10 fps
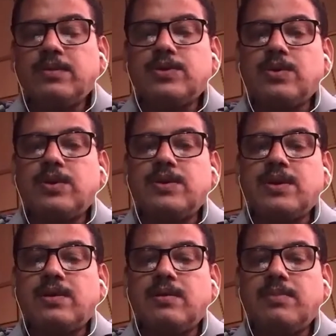So these
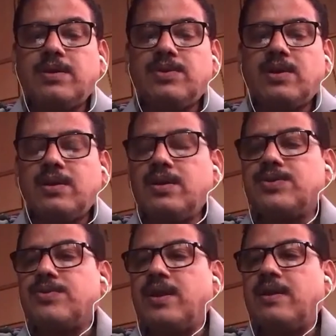are the major
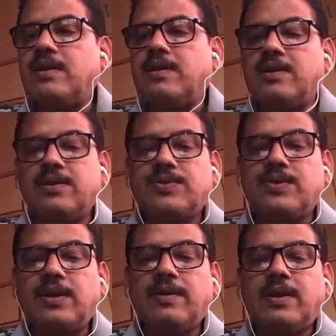industrial this
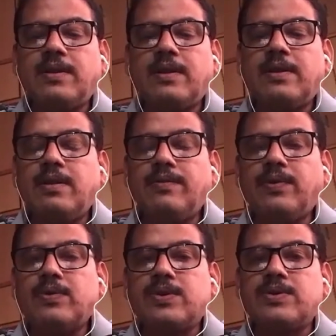thing. And then
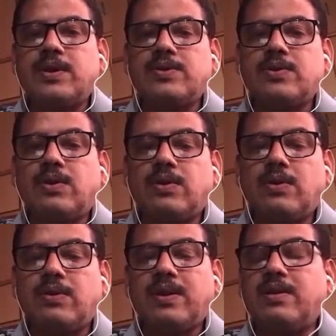Infosys has got
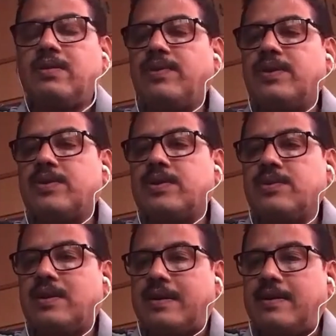all their
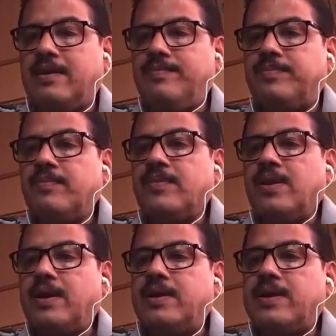infrastructure ready.
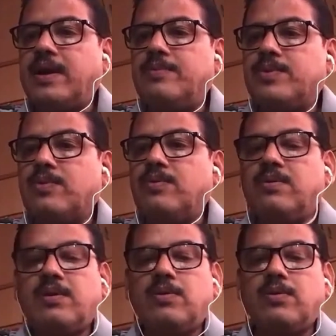Anytime soon,
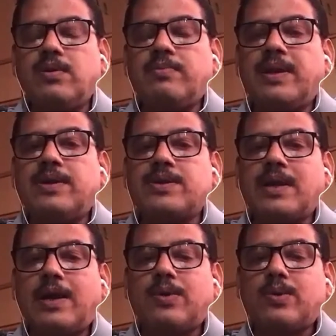it might
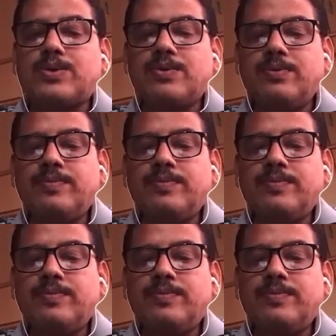start also.